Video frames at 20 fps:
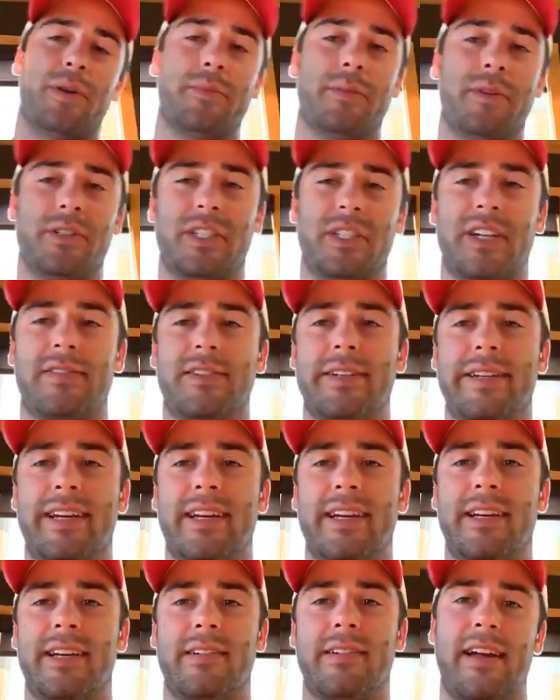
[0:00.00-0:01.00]
much every
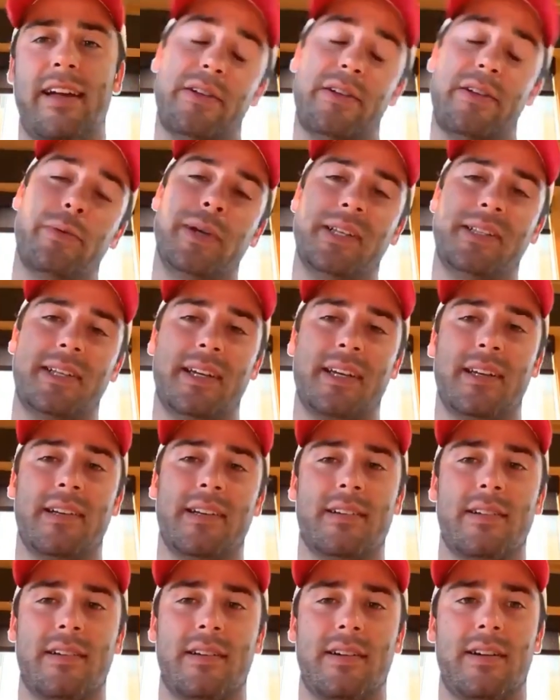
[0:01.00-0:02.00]
day, every
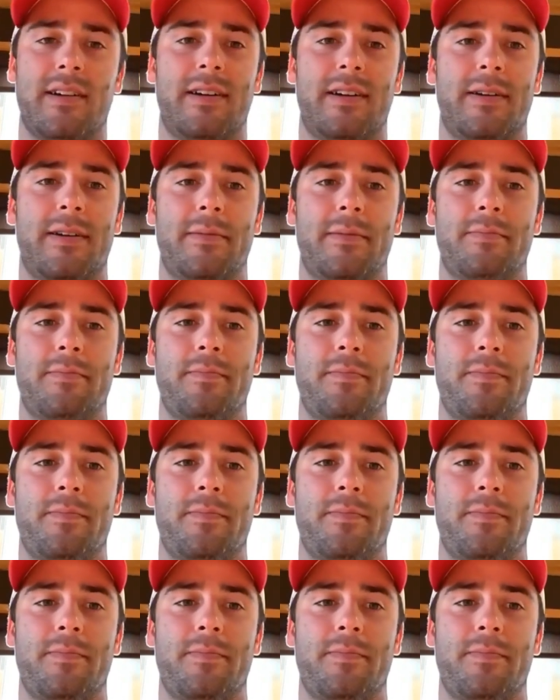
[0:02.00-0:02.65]
weekday. I